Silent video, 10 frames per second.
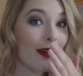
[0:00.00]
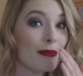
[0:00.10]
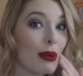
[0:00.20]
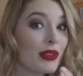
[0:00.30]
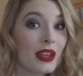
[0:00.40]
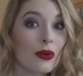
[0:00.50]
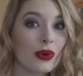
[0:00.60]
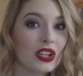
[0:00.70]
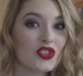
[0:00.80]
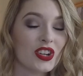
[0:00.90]
maybe they don't
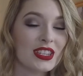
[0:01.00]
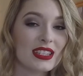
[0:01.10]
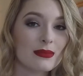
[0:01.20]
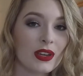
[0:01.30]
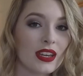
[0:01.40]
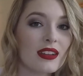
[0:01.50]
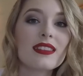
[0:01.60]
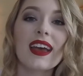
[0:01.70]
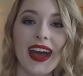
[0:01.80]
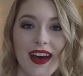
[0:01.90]
want to trade this pin.
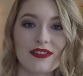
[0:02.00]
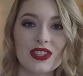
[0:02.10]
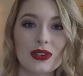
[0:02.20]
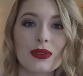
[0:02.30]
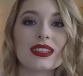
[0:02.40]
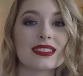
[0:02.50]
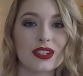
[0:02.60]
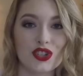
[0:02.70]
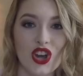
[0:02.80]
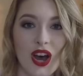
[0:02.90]
They have to. It's
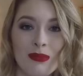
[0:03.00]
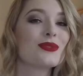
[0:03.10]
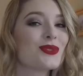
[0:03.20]
their job.